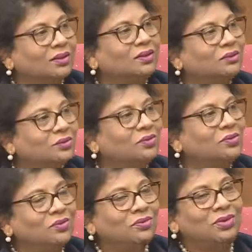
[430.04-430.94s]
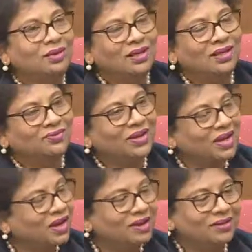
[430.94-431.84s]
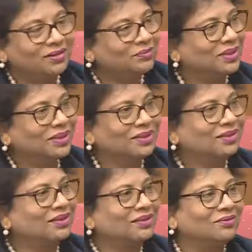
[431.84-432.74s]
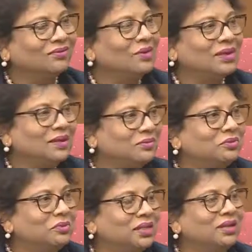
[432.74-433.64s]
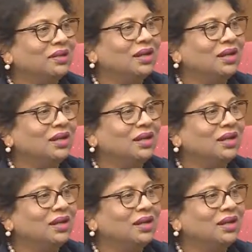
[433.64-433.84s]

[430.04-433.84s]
So there is very little for them to be there.